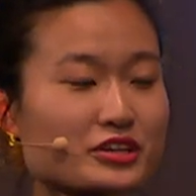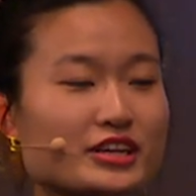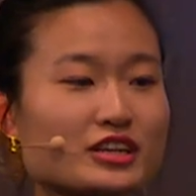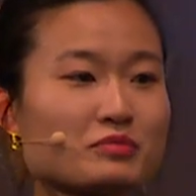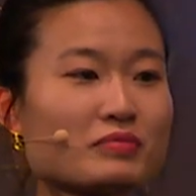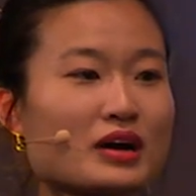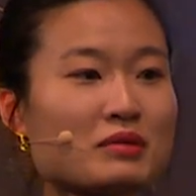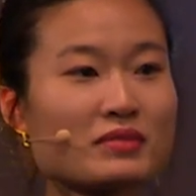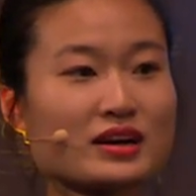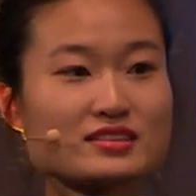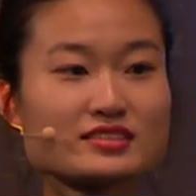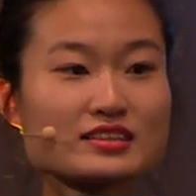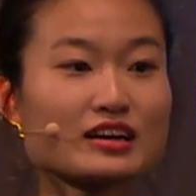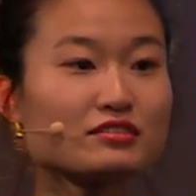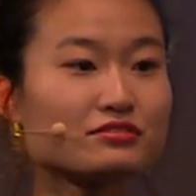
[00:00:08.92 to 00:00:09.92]
created by
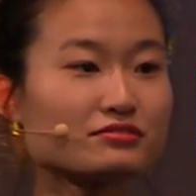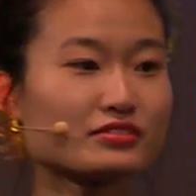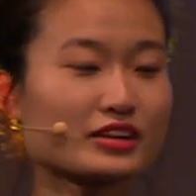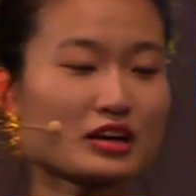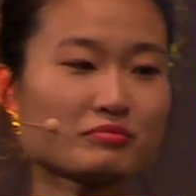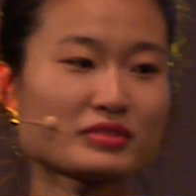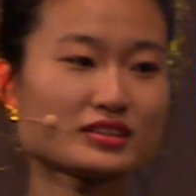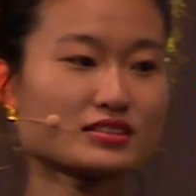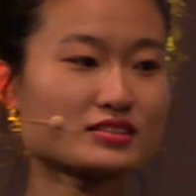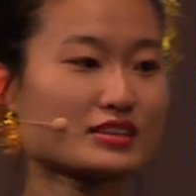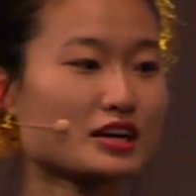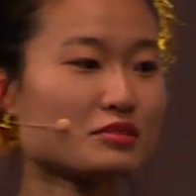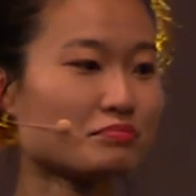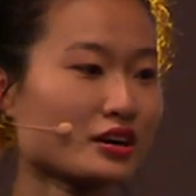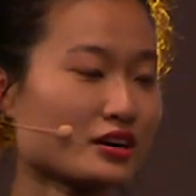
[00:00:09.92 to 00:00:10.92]
myself and my
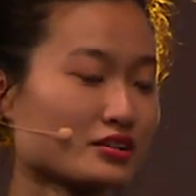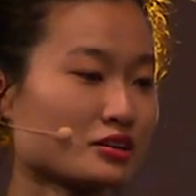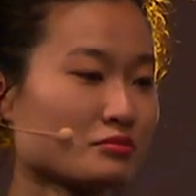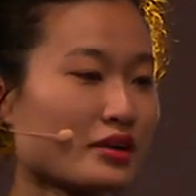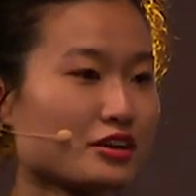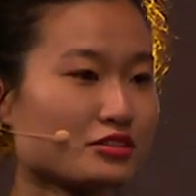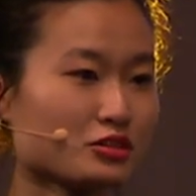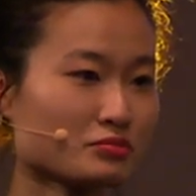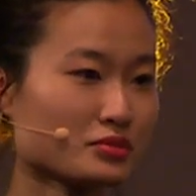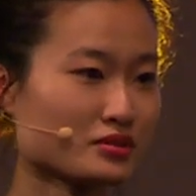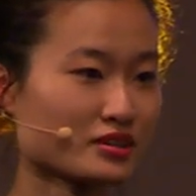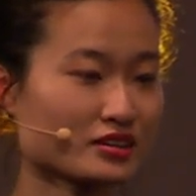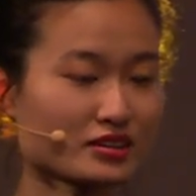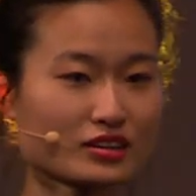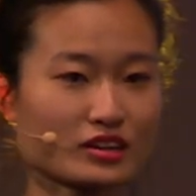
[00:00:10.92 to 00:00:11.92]
design partner Matthew
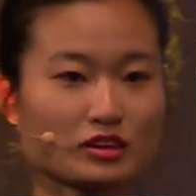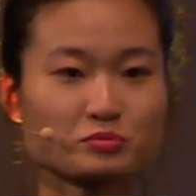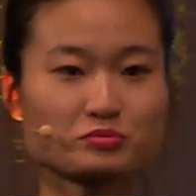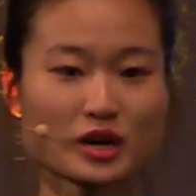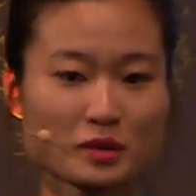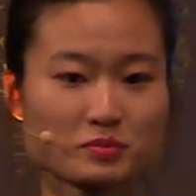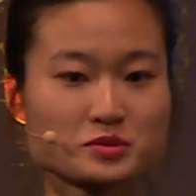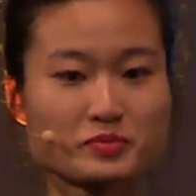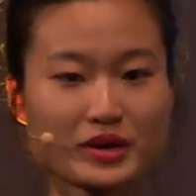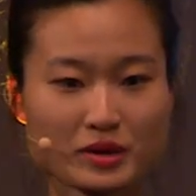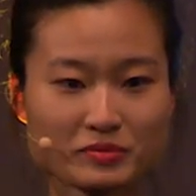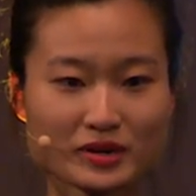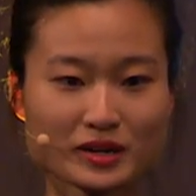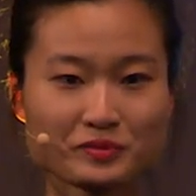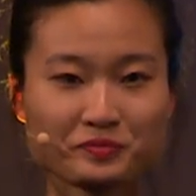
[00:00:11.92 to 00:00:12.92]
Bona called Props
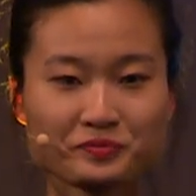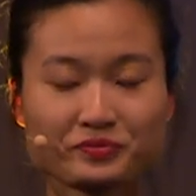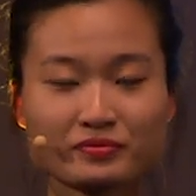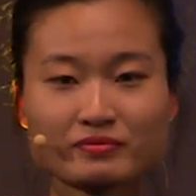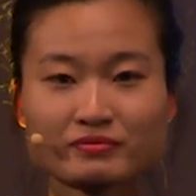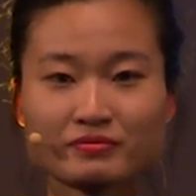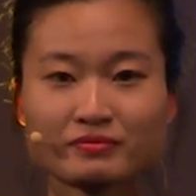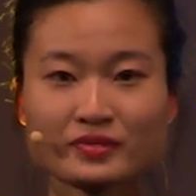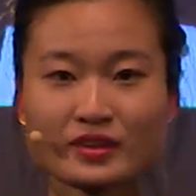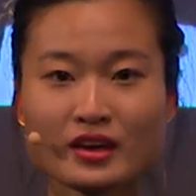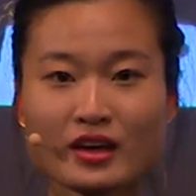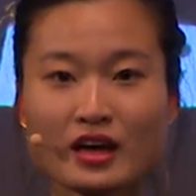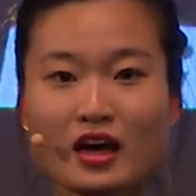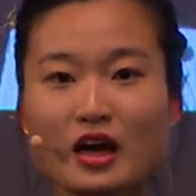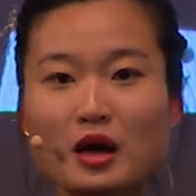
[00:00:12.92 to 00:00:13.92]
Paper.
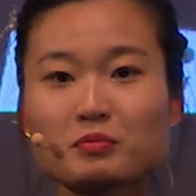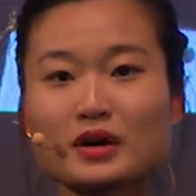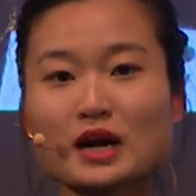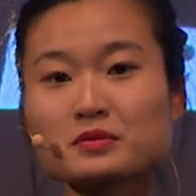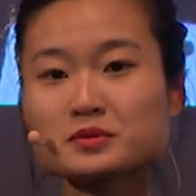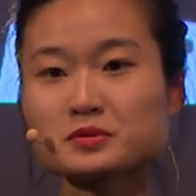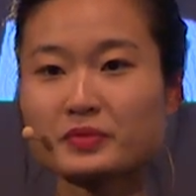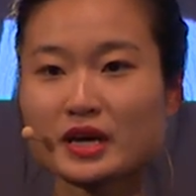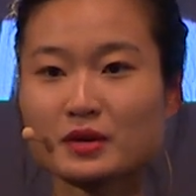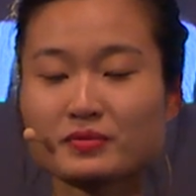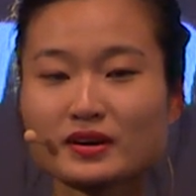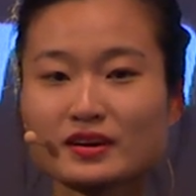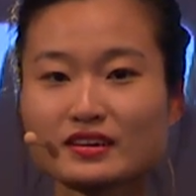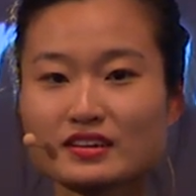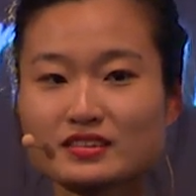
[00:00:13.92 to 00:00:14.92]
Props
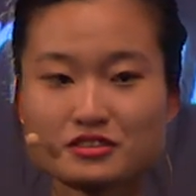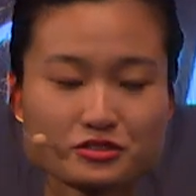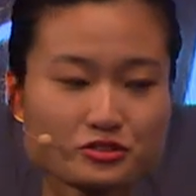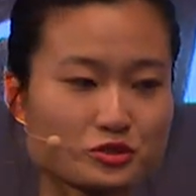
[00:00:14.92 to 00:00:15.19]
Paper is a